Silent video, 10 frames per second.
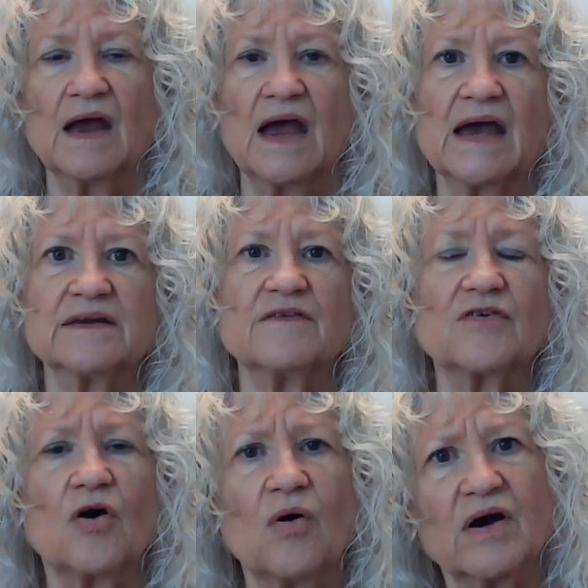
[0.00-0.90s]
And of
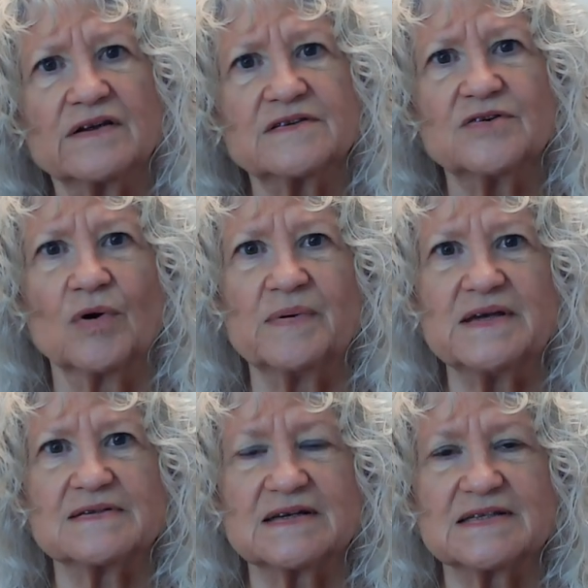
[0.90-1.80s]
course you will be
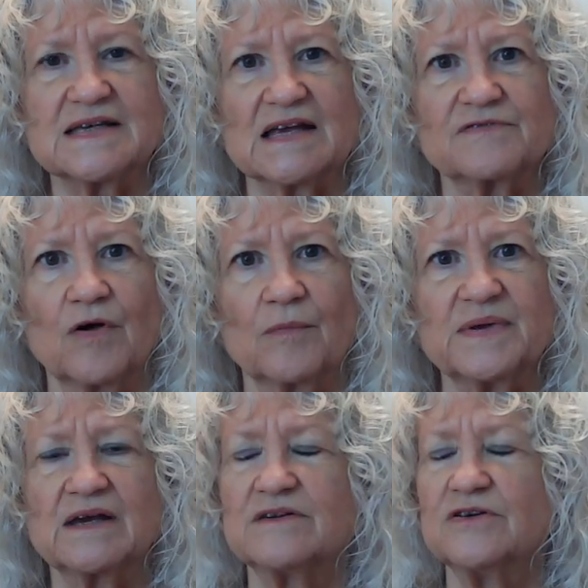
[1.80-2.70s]
successful
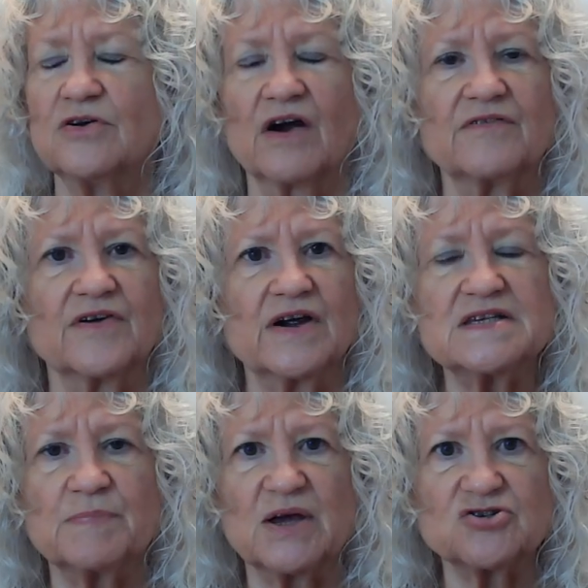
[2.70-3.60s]
because you are a very
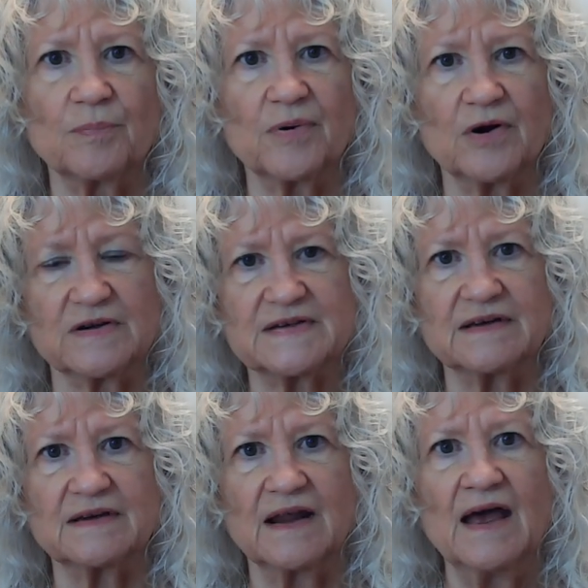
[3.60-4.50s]
special
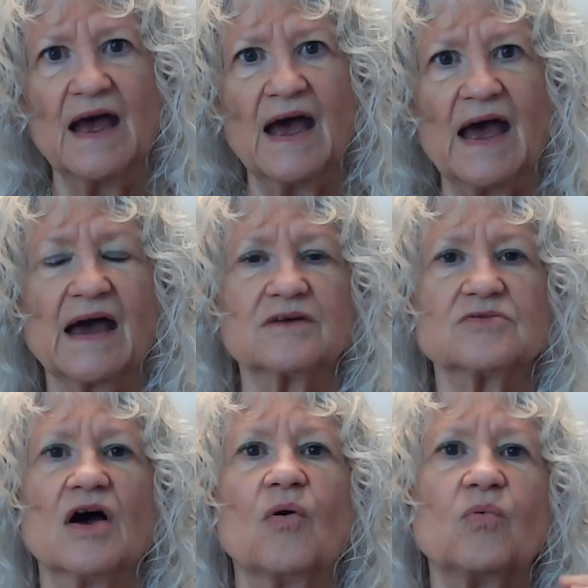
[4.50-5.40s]
person,
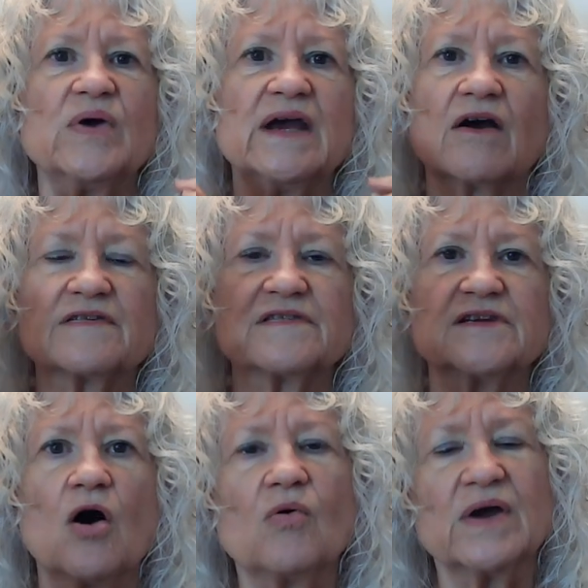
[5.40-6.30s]
and we are
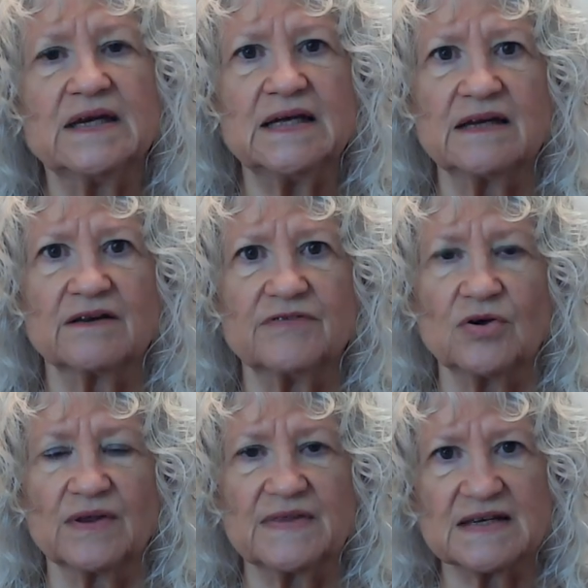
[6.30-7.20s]
so in need of
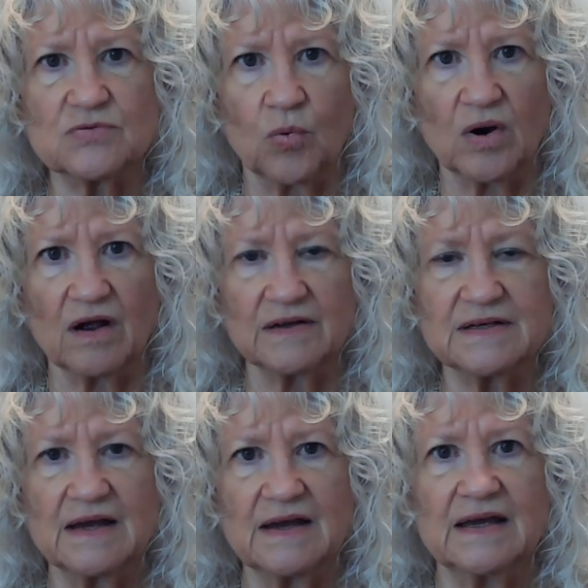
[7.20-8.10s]
you in this world.
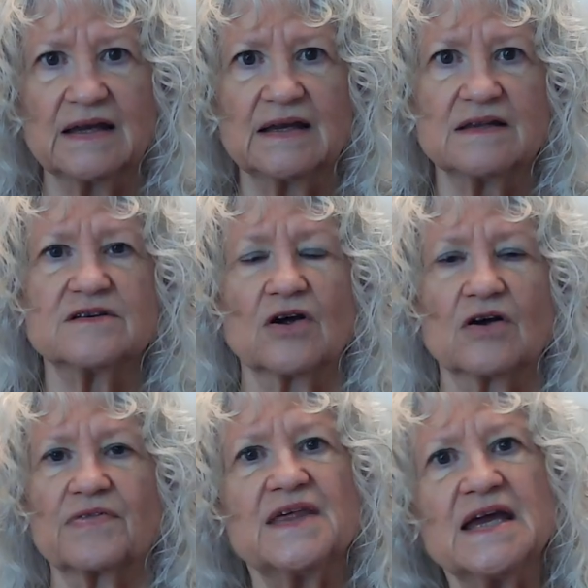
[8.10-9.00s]
It is
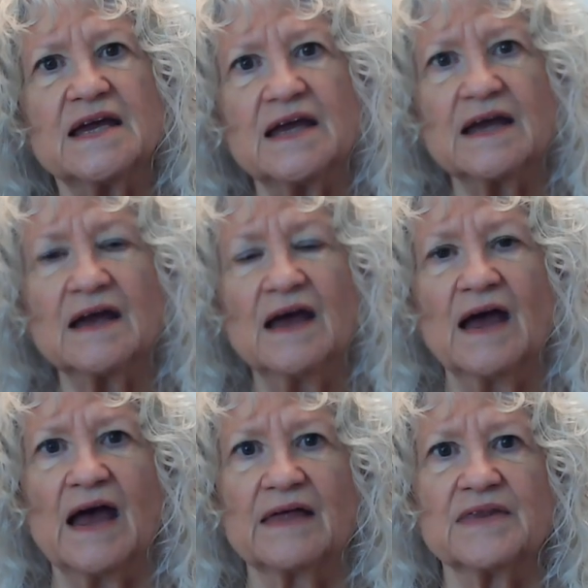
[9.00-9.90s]
your thinking
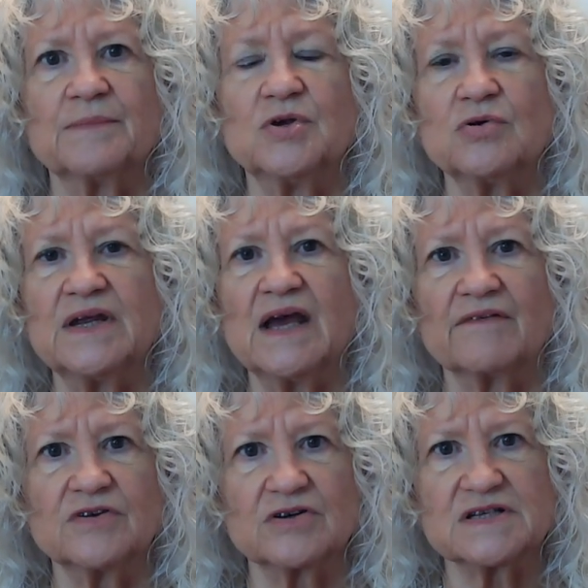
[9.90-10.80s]
and the beauty
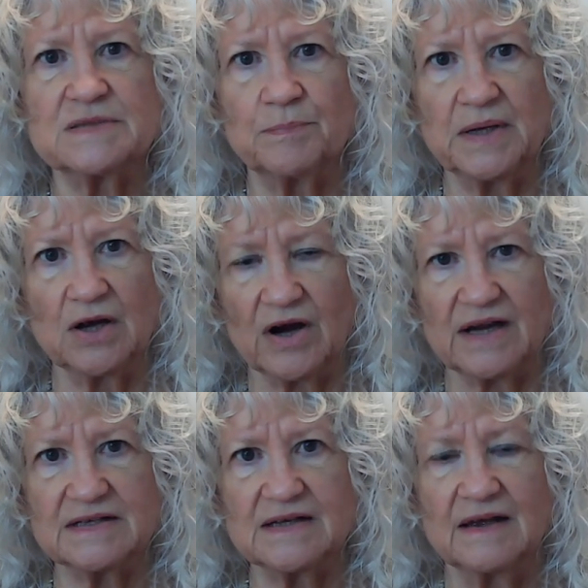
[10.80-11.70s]
of your
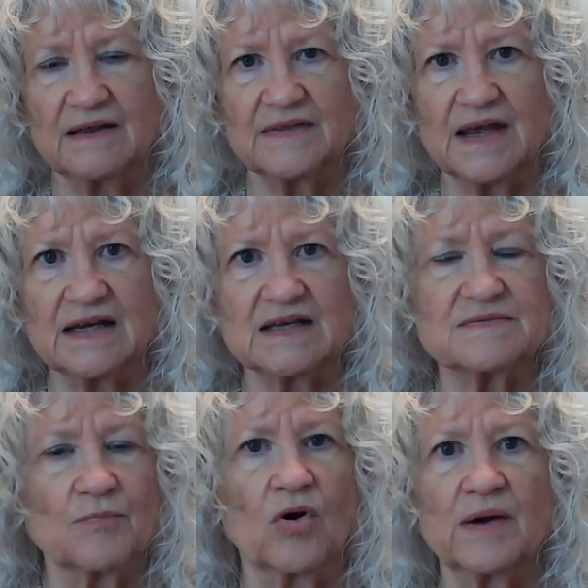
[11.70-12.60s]
spirit that
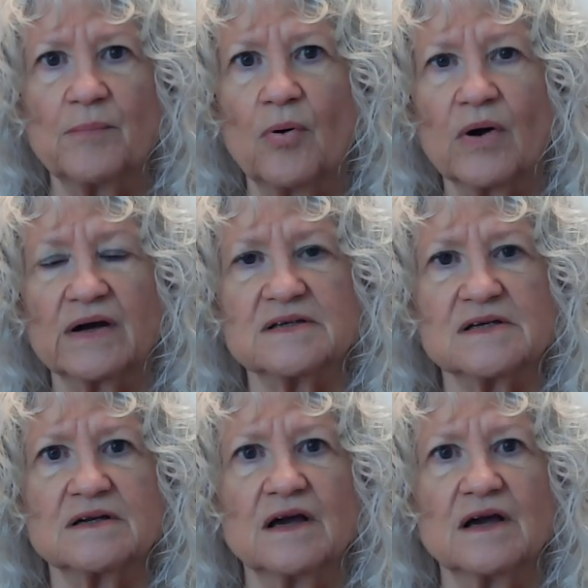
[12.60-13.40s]
is more important